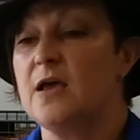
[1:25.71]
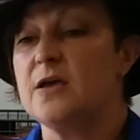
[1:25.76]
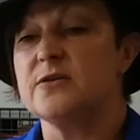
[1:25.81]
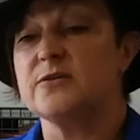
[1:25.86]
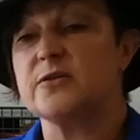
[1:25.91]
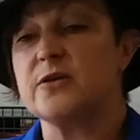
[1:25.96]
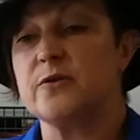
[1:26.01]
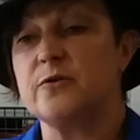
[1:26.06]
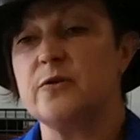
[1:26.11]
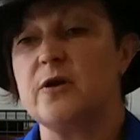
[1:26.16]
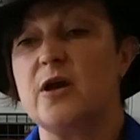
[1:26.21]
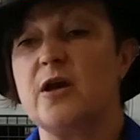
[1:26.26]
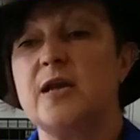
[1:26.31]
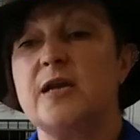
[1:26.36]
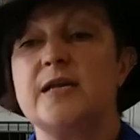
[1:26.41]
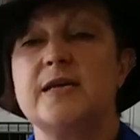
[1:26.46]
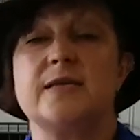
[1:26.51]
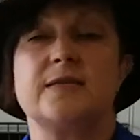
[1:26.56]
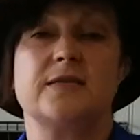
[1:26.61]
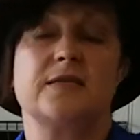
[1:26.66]
So
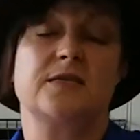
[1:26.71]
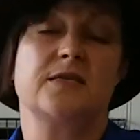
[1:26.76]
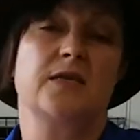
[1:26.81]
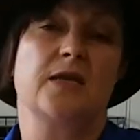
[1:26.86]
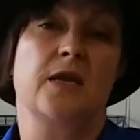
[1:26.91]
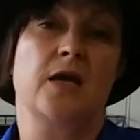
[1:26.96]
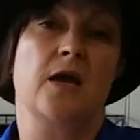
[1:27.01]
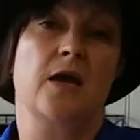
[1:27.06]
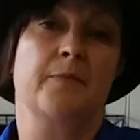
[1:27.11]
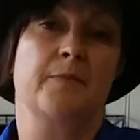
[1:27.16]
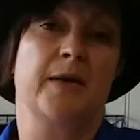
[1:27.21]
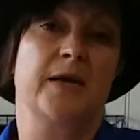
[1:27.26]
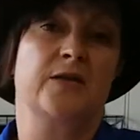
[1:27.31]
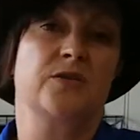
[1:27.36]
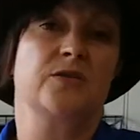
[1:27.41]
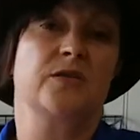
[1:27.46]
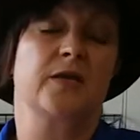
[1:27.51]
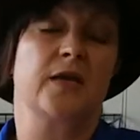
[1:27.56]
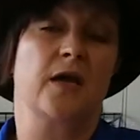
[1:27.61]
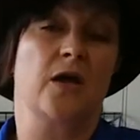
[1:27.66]
earlier this year I
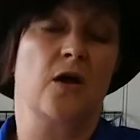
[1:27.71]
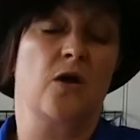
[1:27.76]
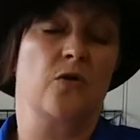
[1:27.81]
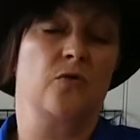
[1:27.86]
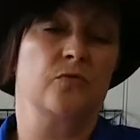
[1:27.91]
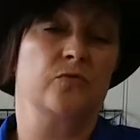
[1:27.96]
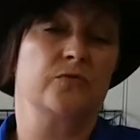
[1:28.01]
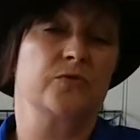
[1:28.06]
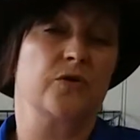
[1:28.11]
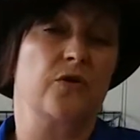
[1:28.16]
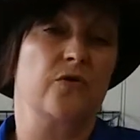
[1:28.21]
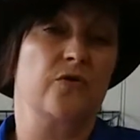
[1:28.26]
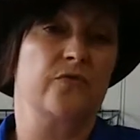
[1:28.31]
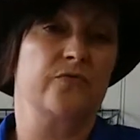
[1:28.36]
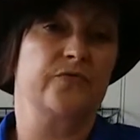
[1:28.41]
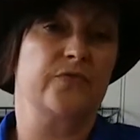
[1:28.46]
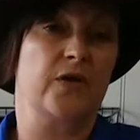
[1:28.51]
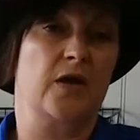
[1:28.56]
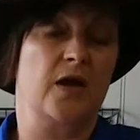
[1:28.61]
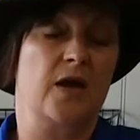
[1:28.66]
managed to get hold
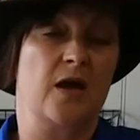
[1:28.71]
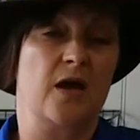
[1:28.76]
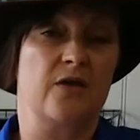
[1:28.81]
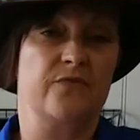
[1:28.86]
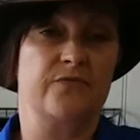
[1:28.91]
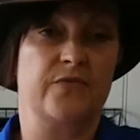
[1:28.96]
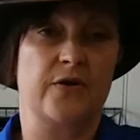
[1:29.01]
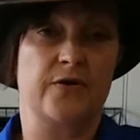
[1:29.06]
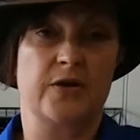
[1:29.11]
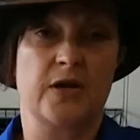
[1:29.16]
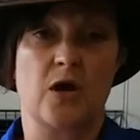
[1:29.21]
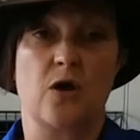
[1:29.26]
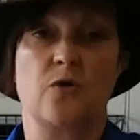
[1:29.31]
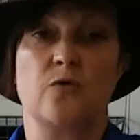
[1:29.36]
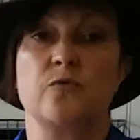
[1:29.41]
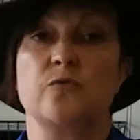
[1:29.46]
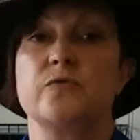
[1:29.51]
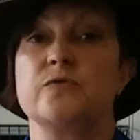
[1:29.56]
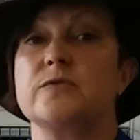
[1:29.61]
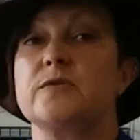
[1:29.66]
of a very
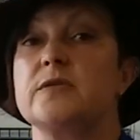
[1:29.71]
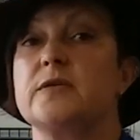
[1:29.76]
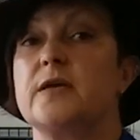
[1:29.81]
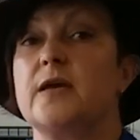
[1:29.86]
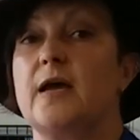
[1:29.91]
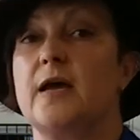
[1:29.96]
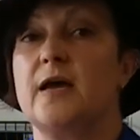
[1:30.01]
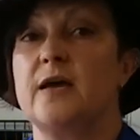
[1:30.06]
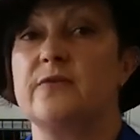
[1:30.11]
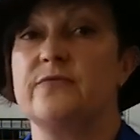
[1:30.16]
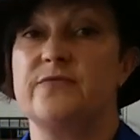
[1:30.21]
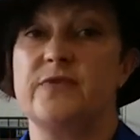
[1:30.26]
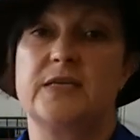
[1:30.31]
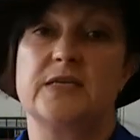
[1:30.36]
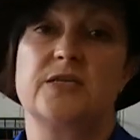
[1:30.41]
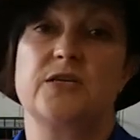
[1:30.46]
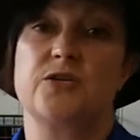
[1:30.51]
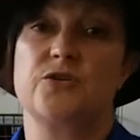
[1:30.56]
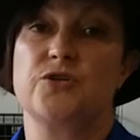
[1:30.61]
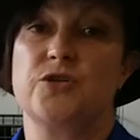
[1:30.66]
old
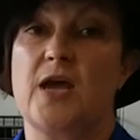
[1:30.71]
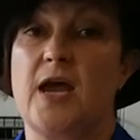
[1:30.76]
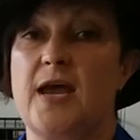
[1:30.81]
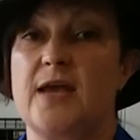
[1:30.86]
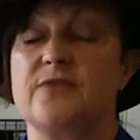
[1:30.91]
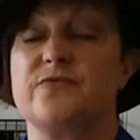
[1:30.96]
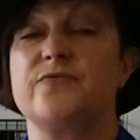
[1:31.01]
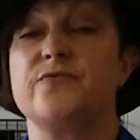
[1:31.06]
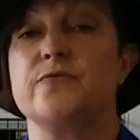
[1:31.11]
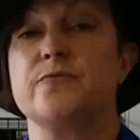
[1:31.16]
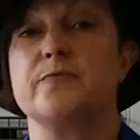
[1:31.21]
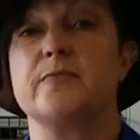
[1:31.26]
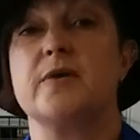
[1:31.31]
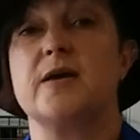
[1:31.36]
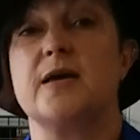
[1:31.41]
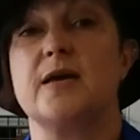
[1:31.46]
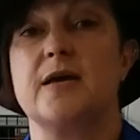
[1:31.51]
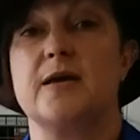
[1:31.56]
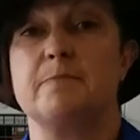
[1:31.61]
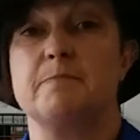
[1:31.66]
vintage hat from
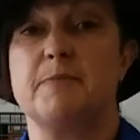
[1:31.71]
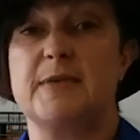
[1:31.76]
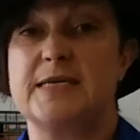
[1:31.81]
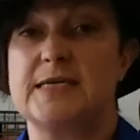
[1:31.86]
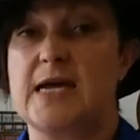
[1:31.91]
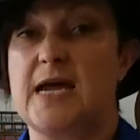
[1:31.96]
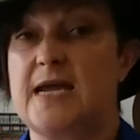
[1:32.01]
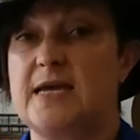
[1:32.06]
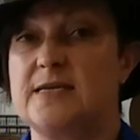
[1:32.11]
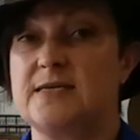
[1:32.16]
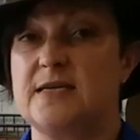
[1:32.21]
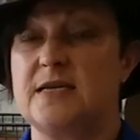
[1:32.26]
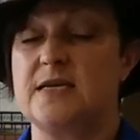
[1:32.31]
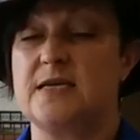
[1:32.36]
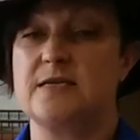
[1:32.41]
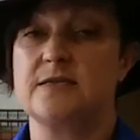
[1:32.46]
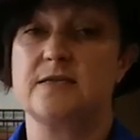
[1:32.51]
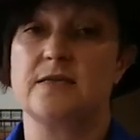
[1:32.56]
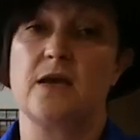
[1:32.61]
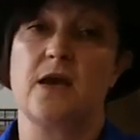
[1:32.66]

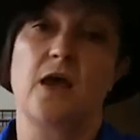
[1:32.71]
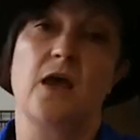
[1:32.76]
mid-80s.